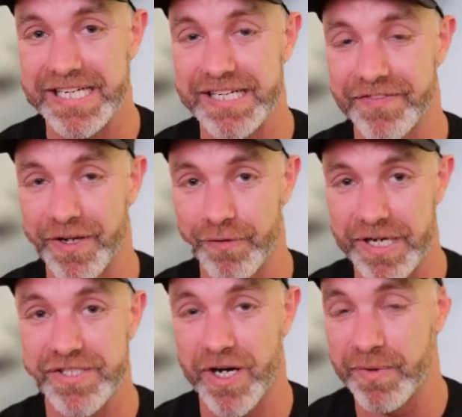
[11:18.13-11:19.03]
If there
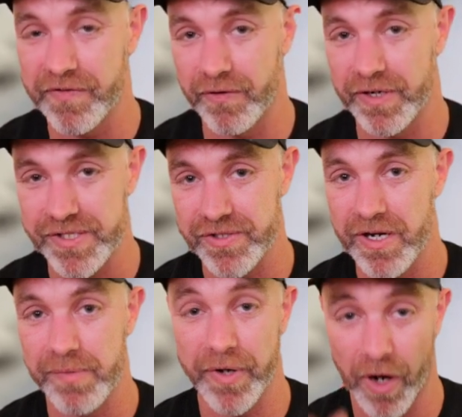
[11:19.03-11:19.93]
is, I'll be very
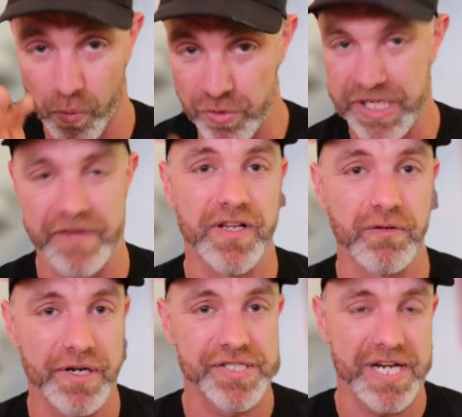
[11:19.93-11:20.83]
excited, but I will definitely
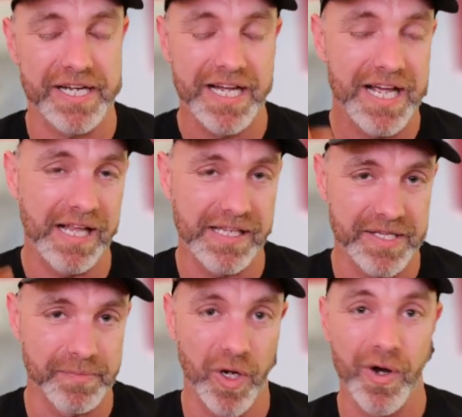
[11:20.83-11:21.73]
reach out and let
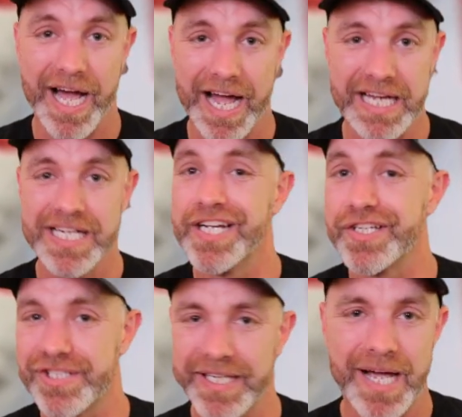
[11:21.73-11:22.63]
them know, hey,
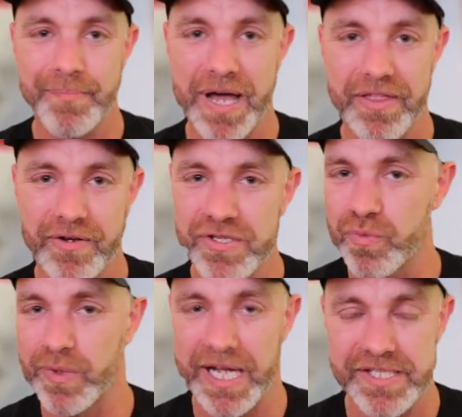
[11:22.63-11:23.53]
check out
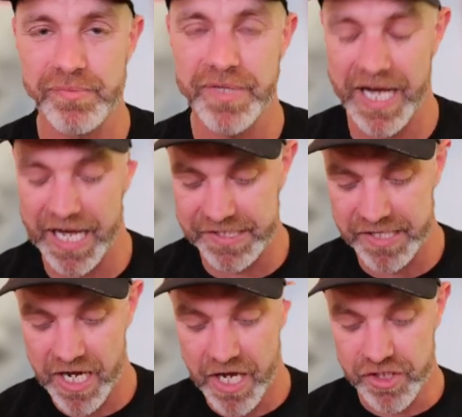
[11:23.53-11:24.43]
Bathurst, we had some cars.
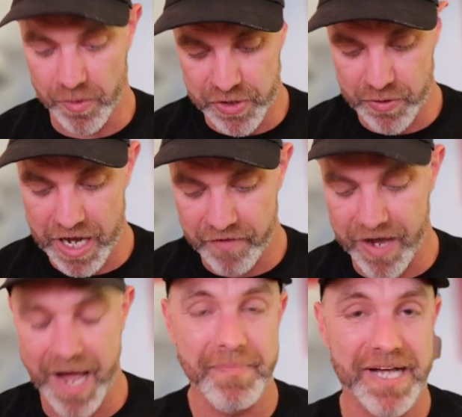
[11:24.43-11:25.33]
So we do
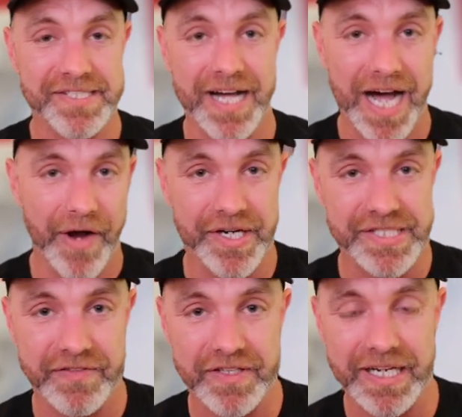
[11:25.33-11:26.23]
have a Mazda
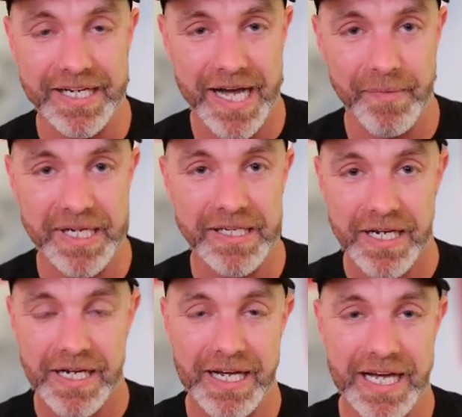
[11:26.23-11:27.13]
RX-7 coming,
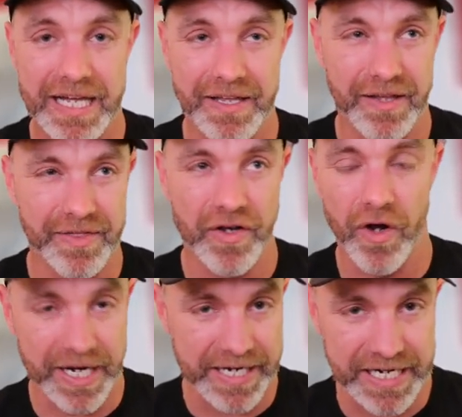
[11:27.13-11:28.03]
the
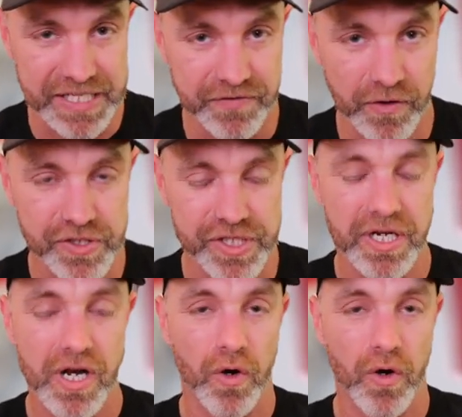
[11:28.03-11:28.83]
1980s version.